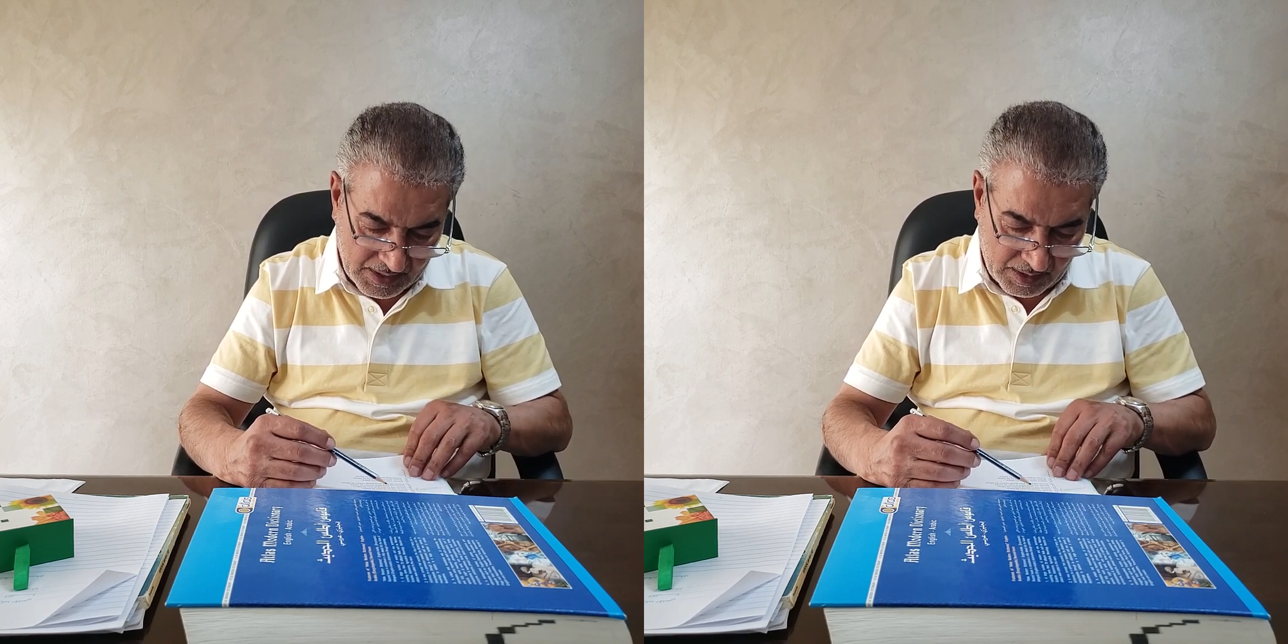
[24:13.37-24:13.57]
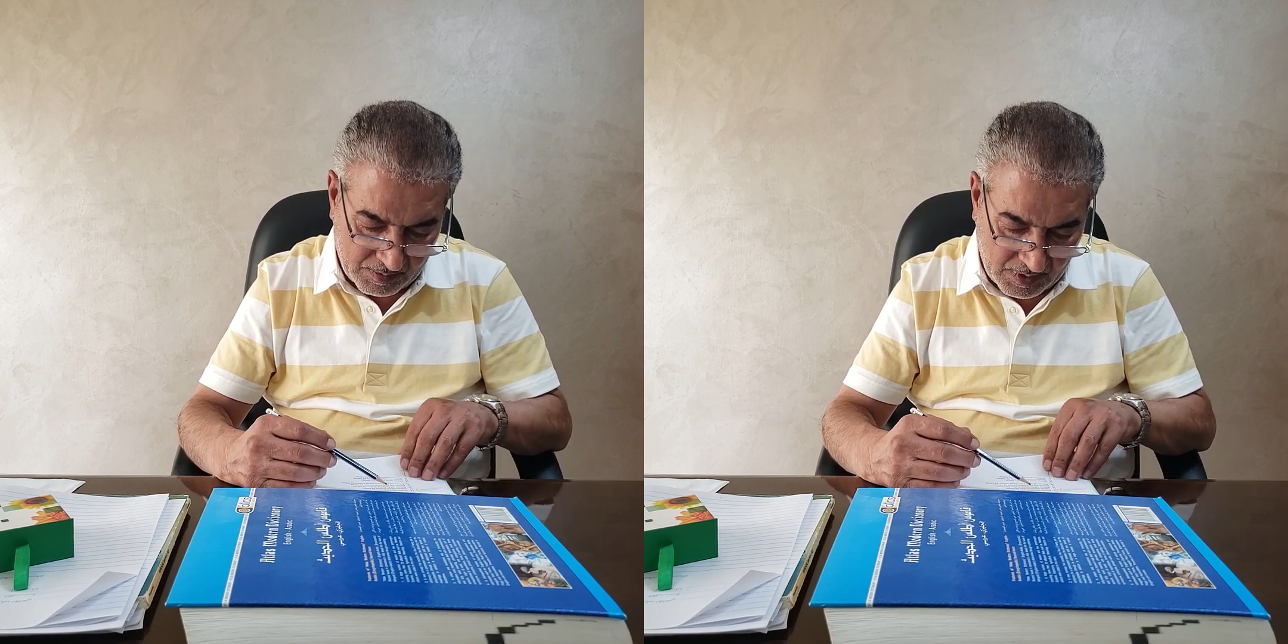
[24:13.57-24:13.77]

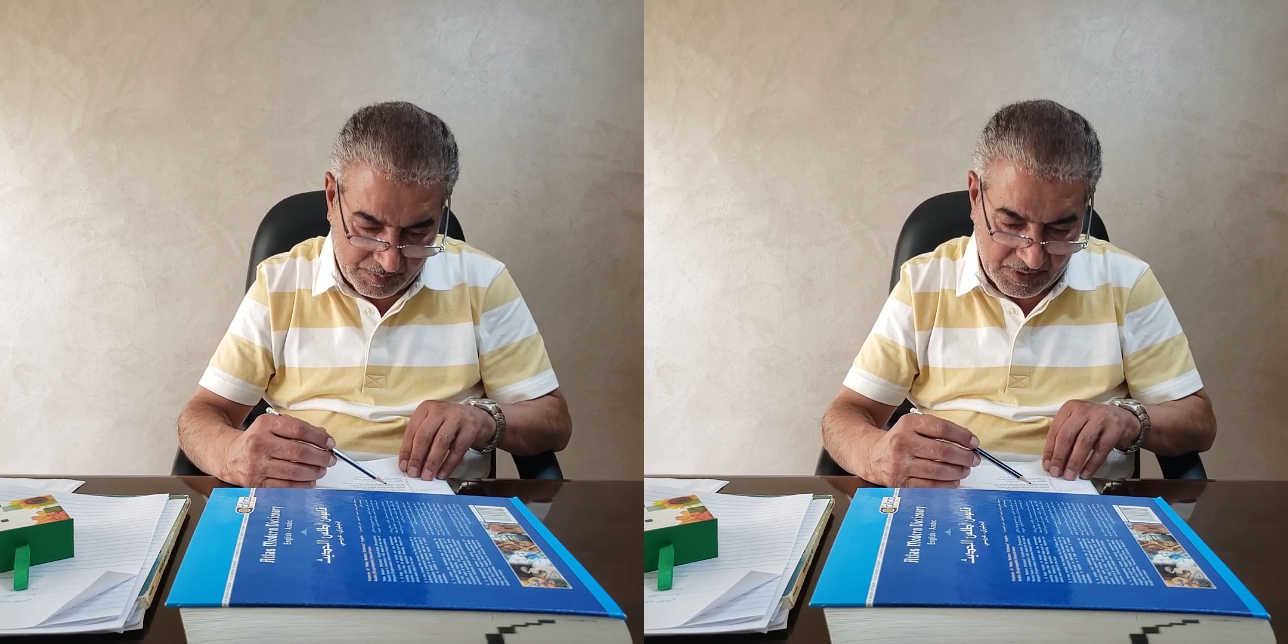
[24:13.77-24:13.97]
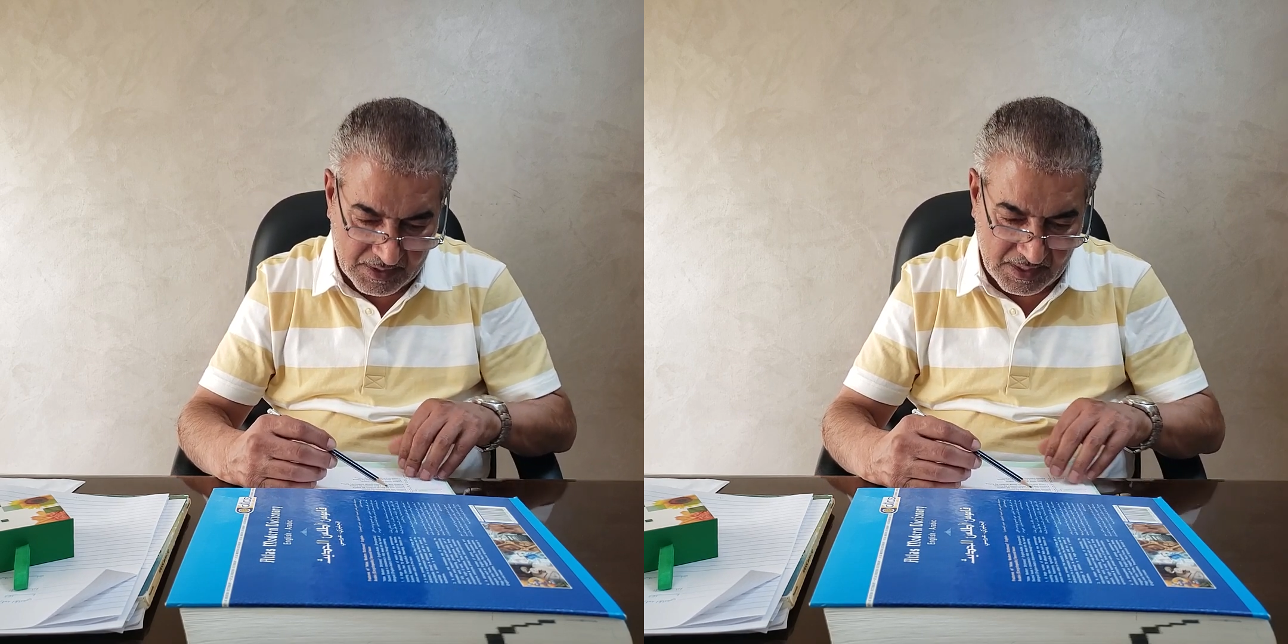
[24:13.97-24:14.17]

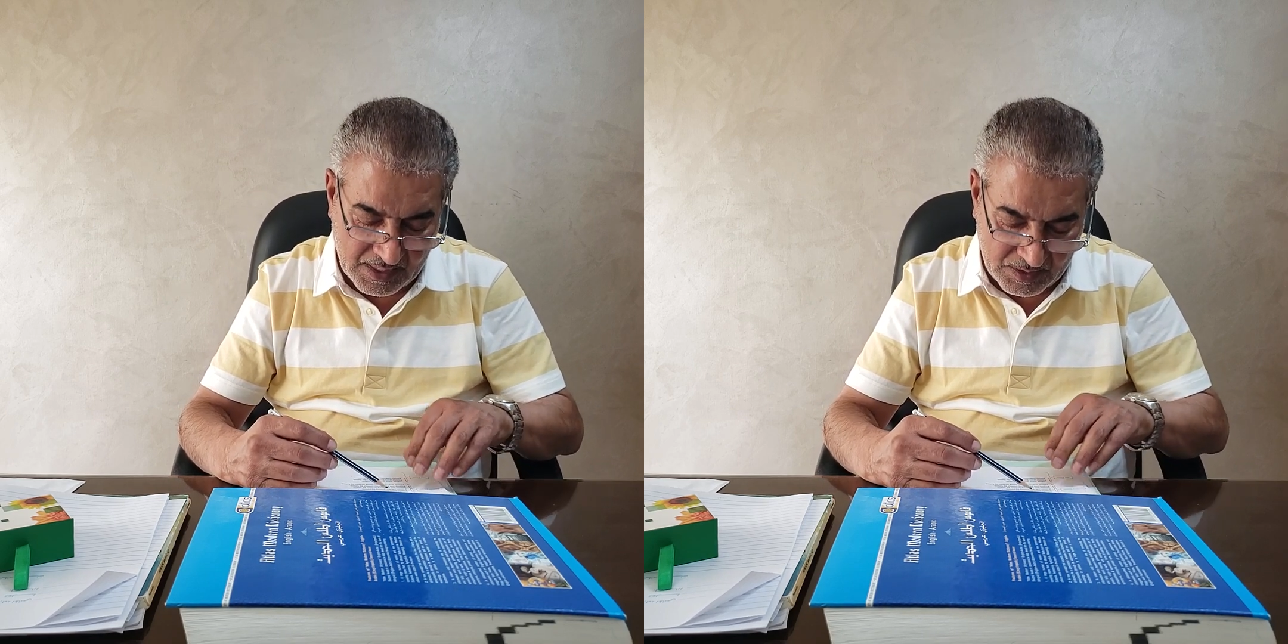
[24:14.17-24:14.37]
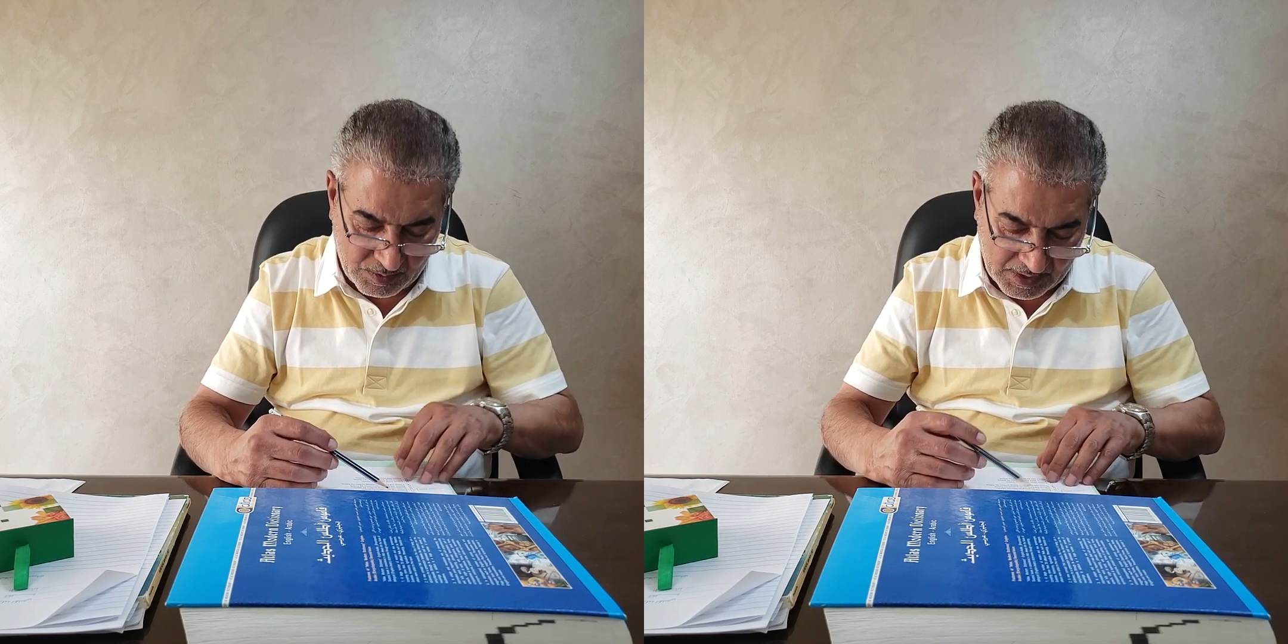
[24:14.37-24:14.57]
counterparts,
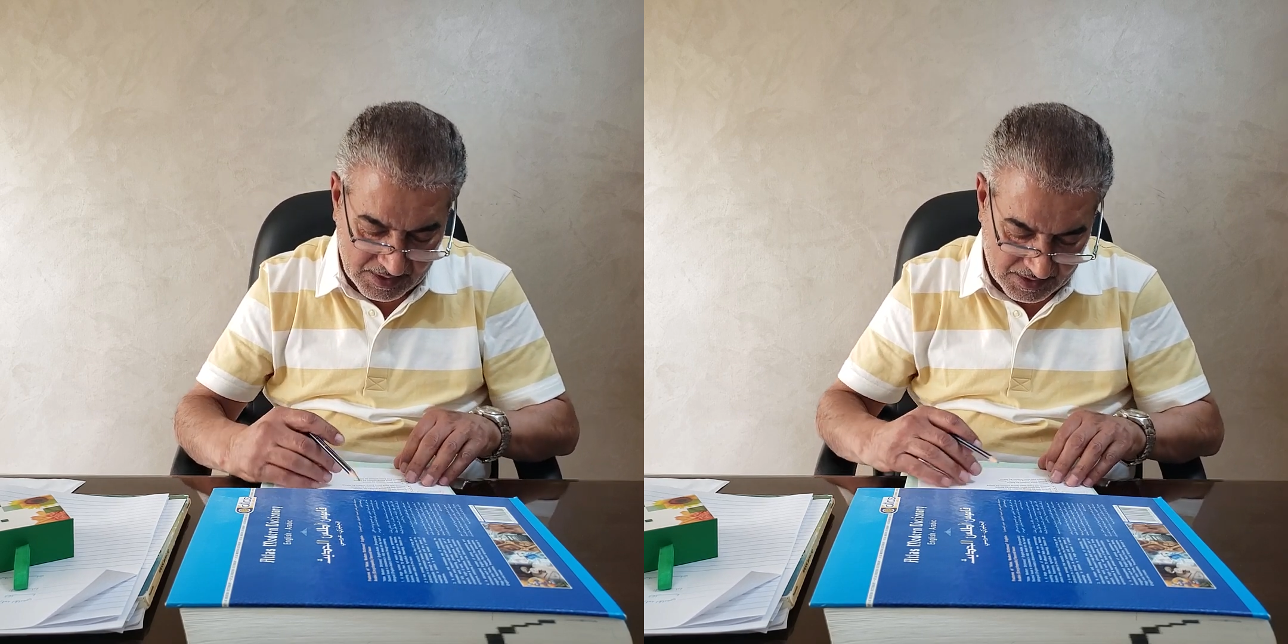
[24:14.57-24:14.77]
as you can